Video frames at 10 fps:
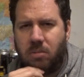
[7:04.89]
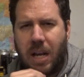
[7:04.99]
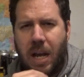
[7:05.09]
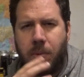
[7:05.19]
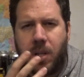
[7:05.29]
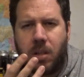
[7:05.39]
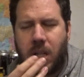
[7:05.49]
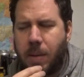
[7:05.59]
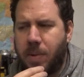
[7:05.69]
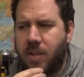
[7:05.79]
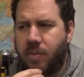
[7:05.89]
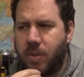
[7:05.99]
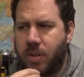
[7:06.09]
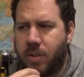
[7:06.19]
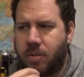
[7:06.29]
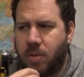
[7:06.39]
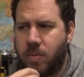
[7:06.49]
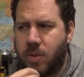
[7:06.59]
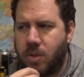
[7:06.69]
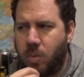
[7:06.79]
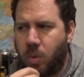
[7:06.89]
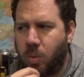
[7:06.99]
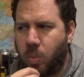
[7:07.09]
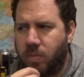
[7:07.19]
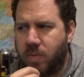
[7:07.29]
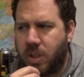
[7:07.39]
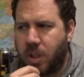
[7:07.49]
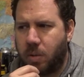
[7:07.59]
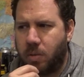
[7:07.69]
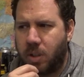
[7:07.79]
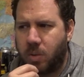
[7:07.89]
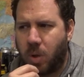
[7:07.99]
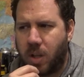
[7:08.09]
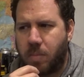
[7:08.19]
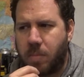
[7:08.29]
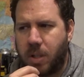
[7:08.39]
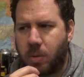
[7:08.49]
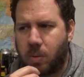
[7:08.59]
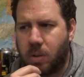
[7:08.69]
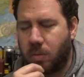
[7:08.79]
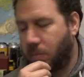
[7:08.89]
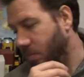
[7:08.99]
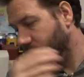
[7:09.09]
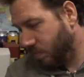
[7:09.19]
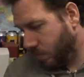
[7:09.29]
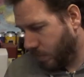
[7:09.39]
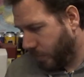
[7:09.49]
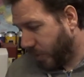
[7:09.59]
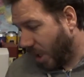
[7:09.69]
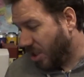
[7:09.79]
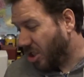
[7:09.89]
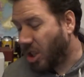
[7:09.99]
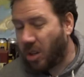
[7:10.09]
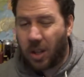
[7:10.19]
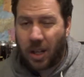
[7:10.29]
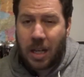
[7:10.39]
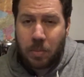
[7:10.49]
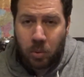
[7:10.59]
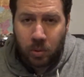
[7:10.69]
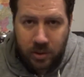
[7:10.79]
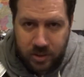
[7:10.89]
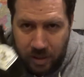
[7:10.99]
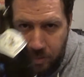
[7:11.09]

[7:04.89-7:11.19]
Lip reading: How many different descriptions you want in one video? It's one of them deals. I'll just show you the label, save